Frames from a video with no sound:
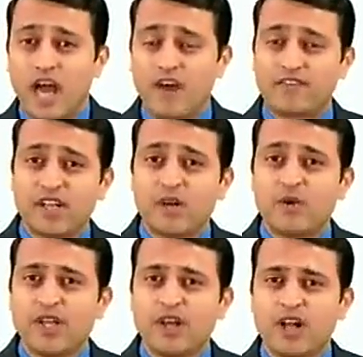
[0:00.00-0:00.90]
After
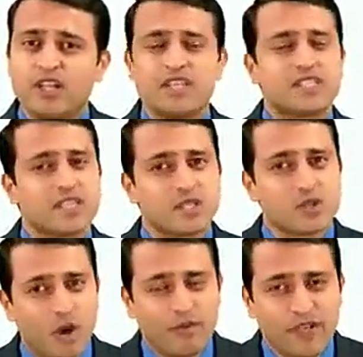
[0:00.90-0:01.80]
doing all this, it is
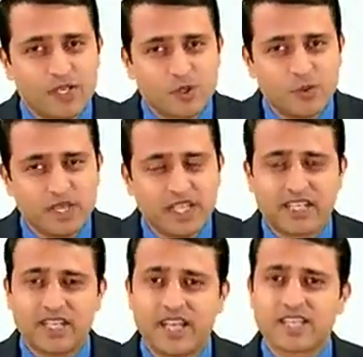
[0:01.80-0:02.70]
obvious to me
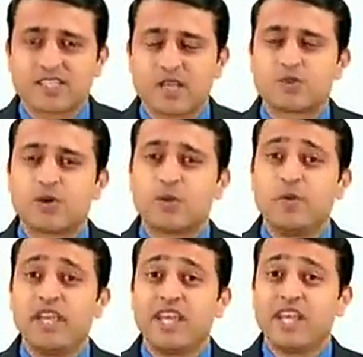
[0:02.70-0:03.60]
that the next step should
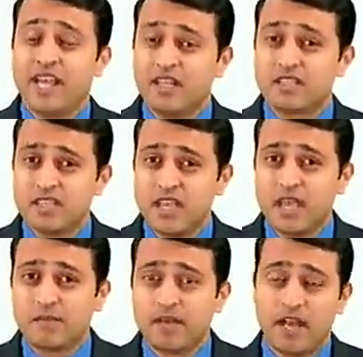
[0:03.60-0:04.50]
be
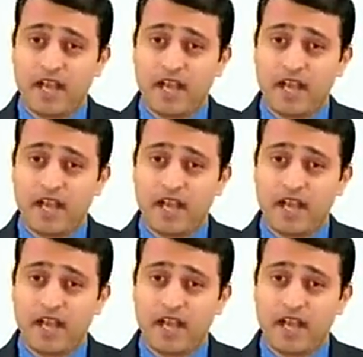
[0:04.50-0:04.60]
LCM.